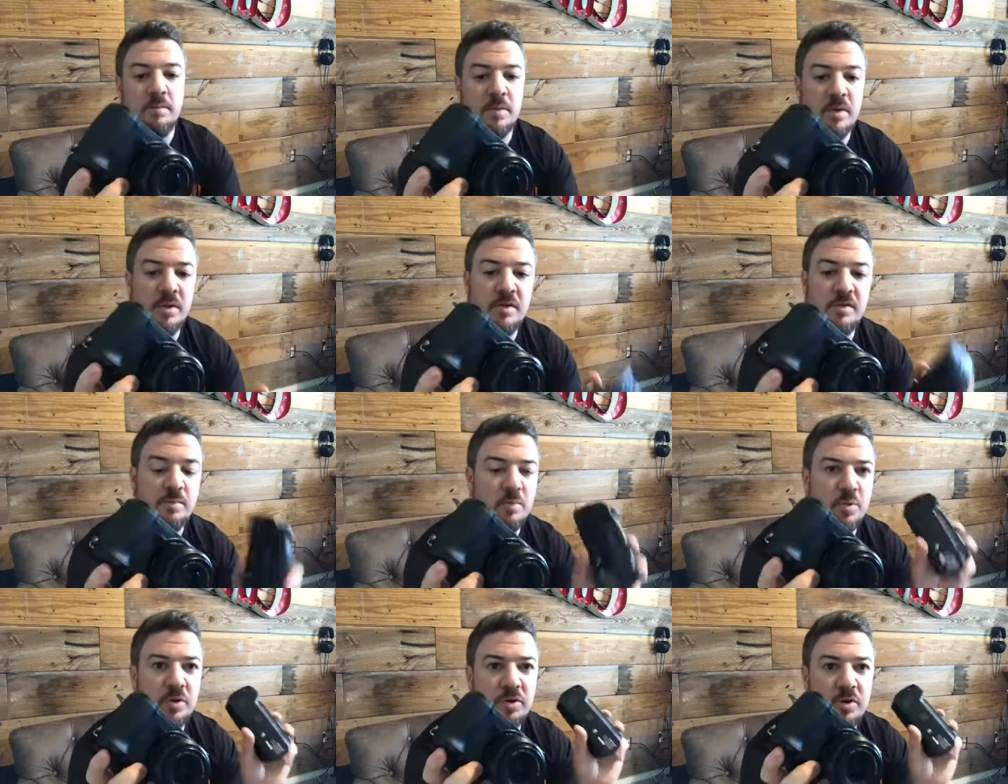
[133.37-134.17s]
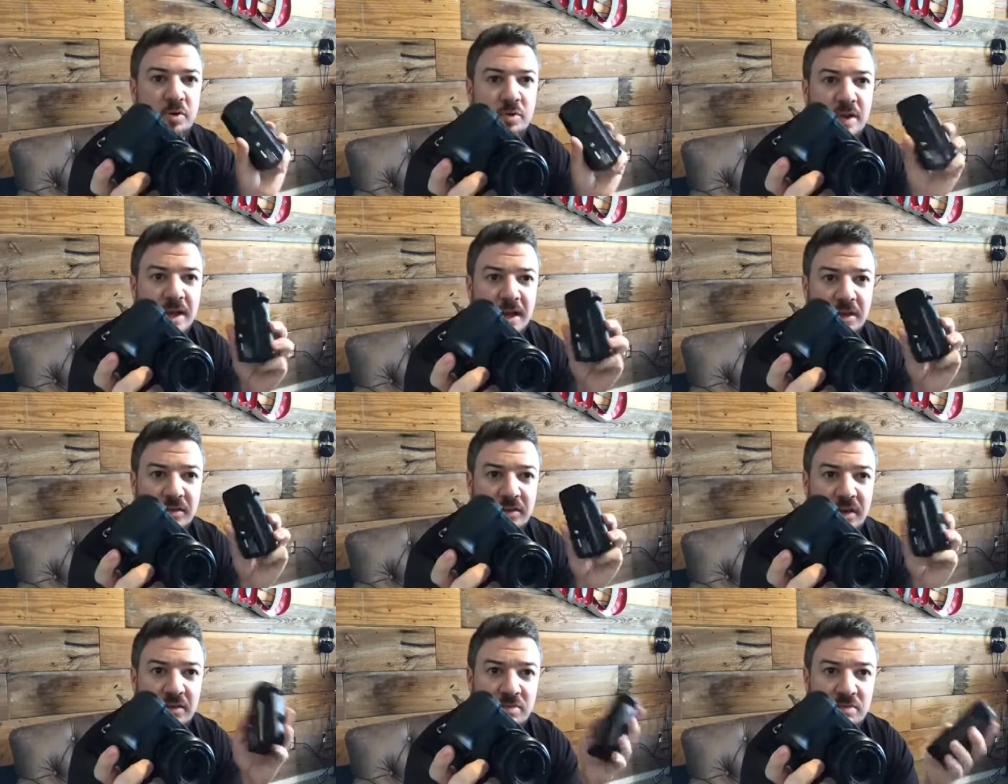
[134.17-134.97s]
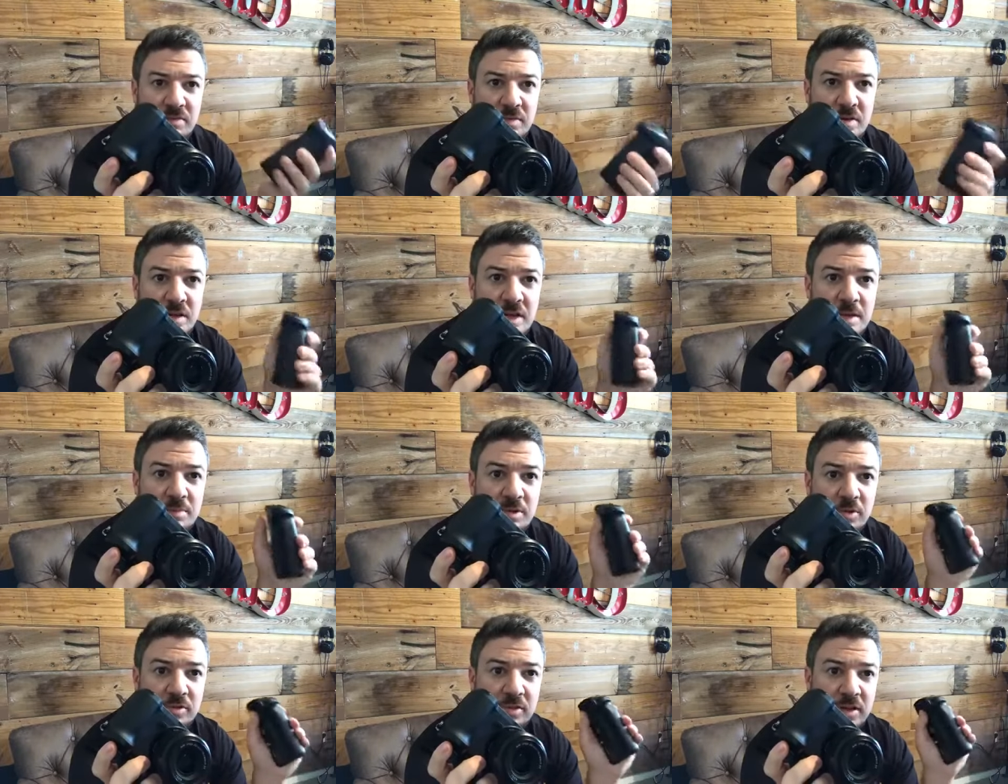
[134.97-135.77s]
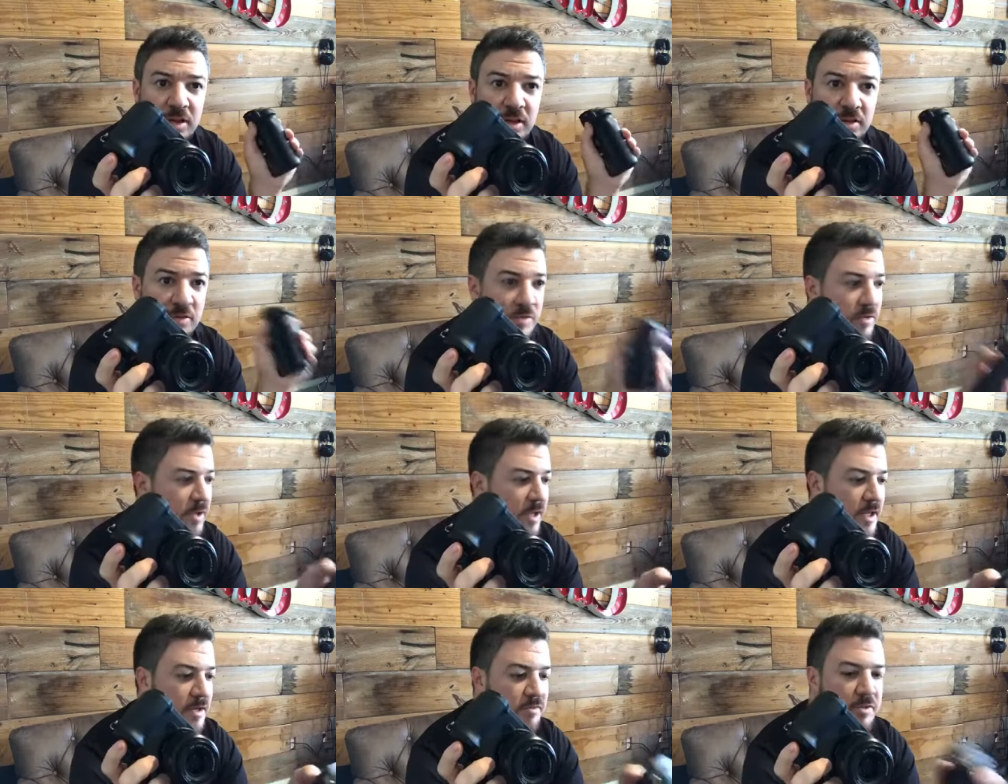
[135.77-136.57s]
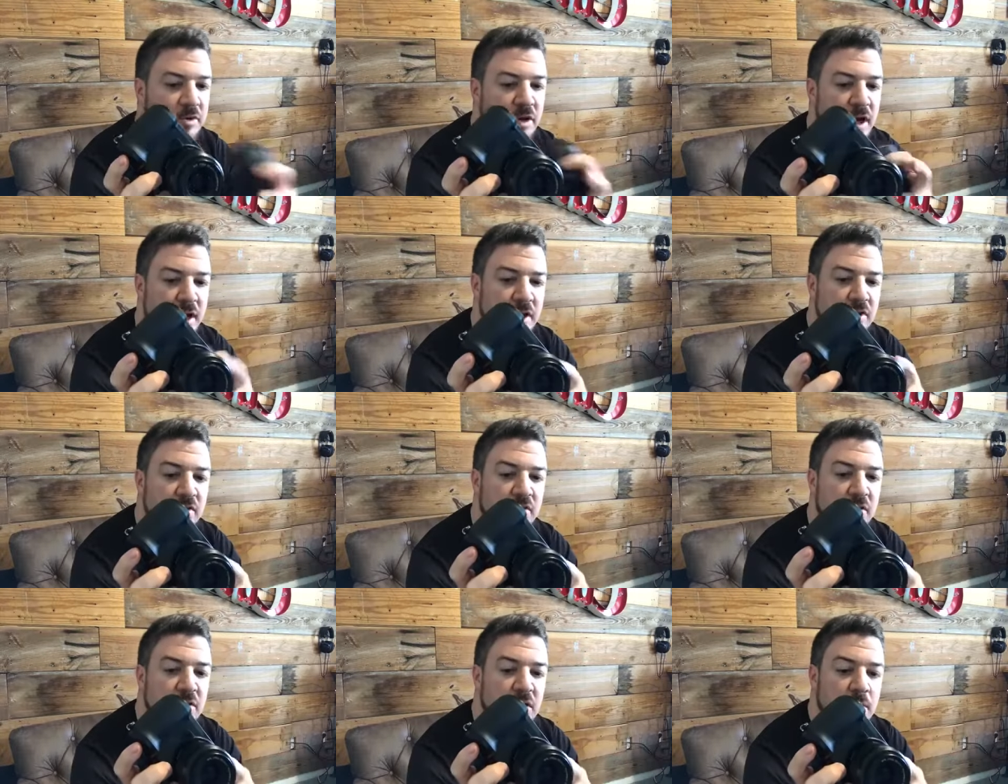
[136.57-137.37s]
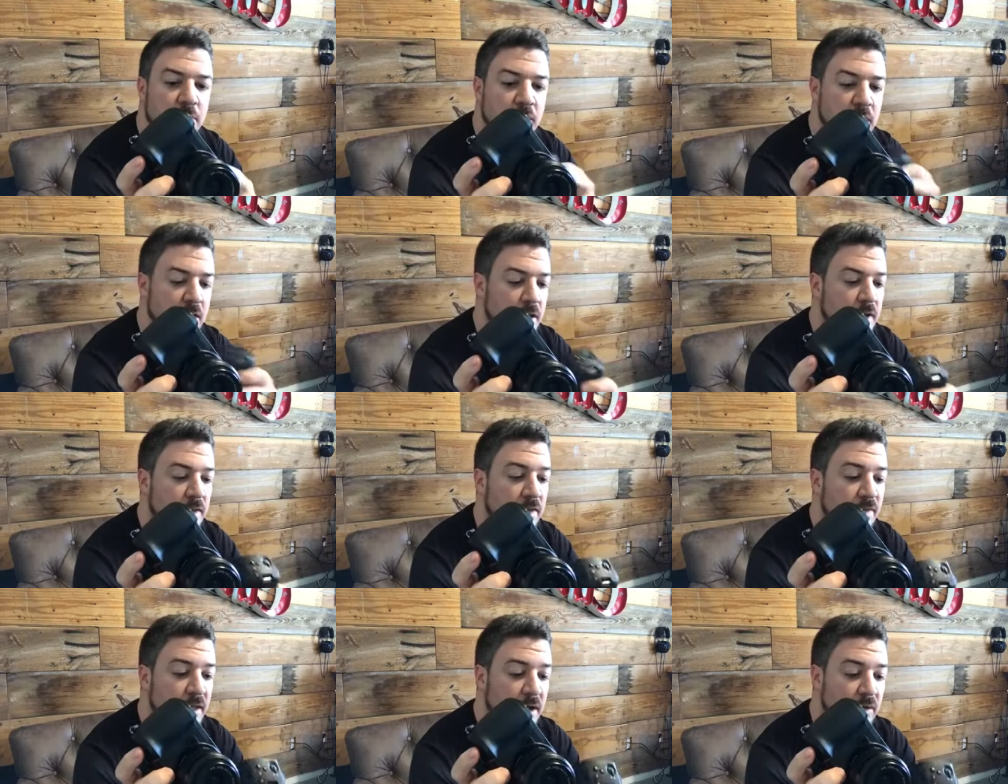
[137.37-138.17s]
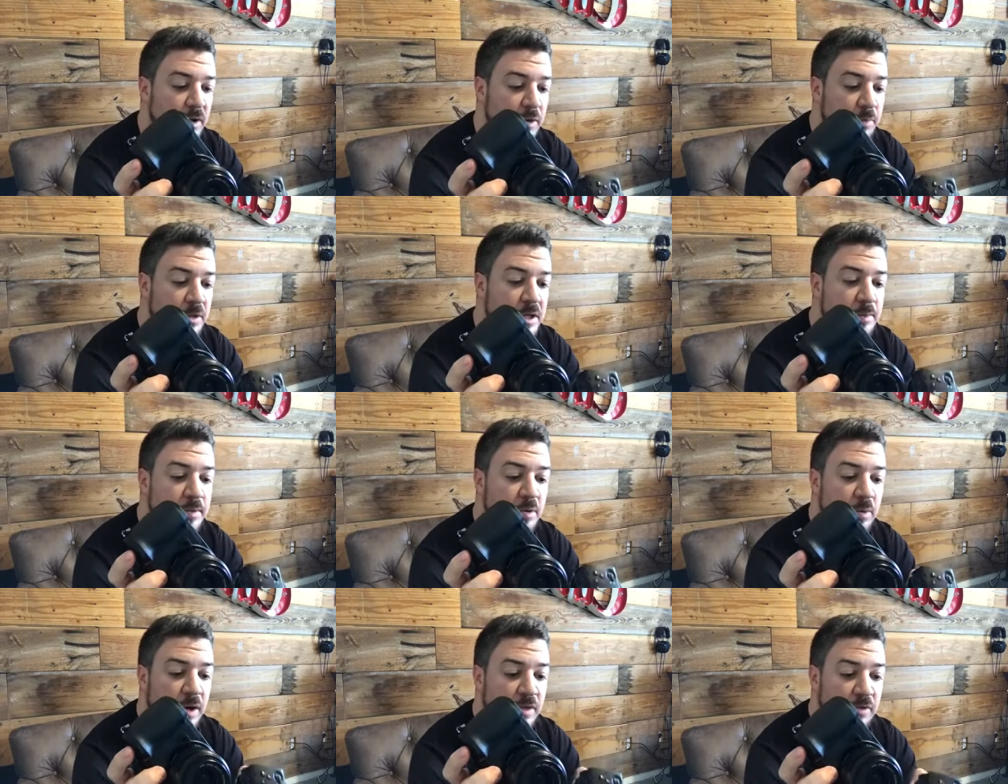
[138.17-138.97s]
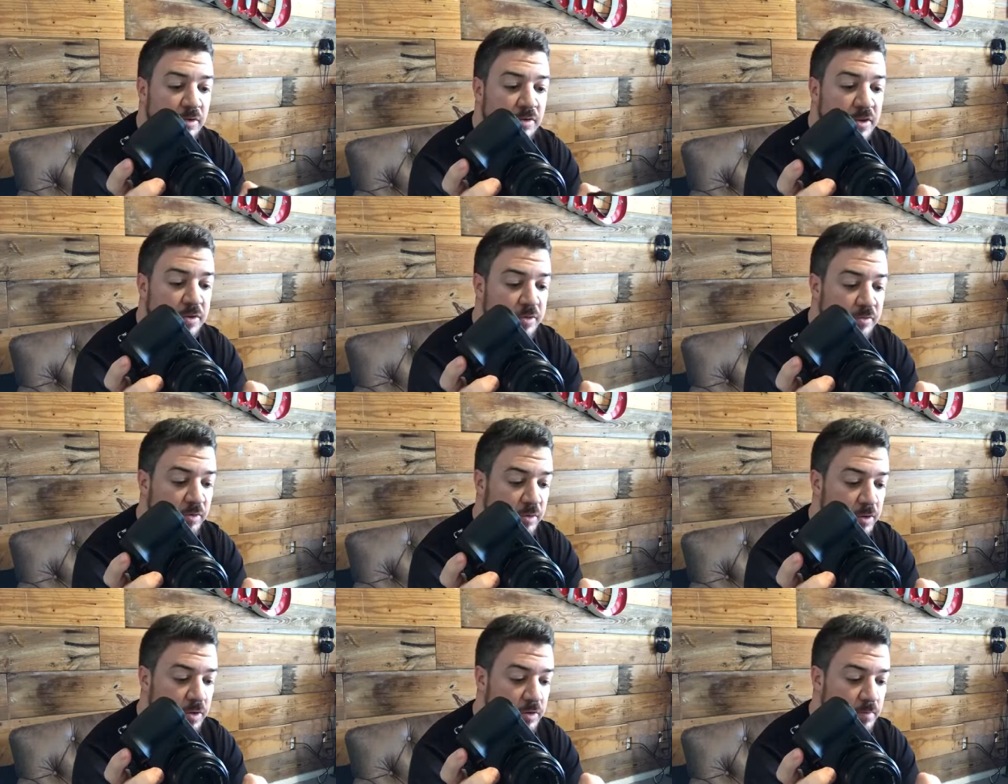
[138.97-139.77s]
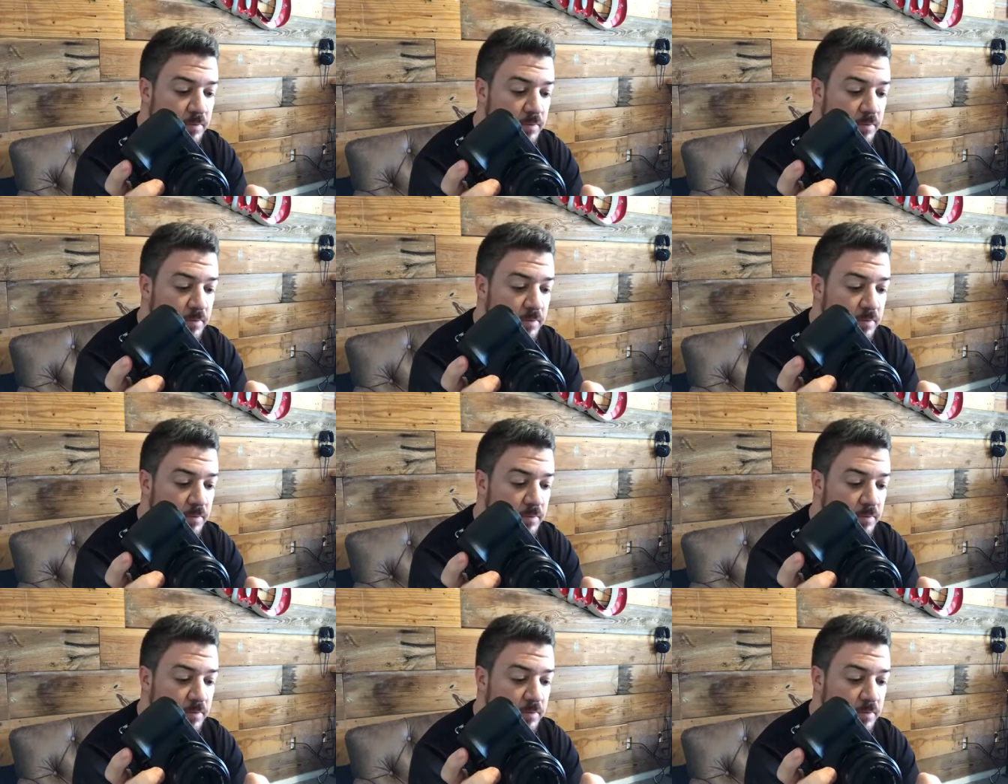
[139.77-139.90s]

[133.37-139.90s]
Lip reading: It's important to do that kind of stuff to keep those things for like if you're not going to use a grip, and that'll help keep it weather sealed for you.